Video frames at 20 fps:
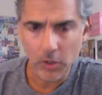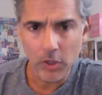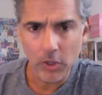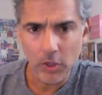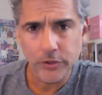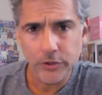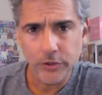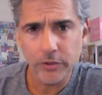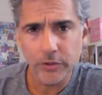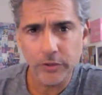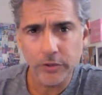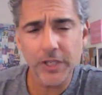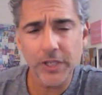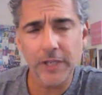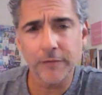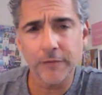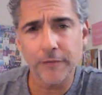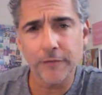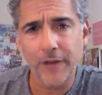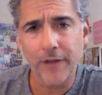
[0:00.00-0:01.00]
So let's
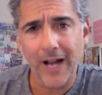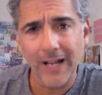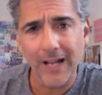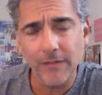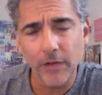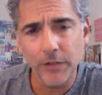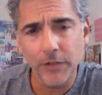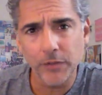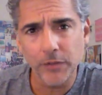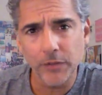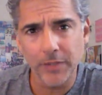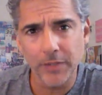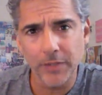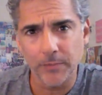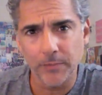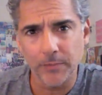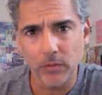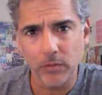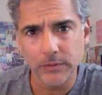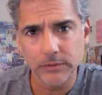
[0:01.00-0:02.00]
take 500
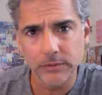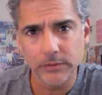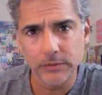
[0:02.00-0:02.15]
people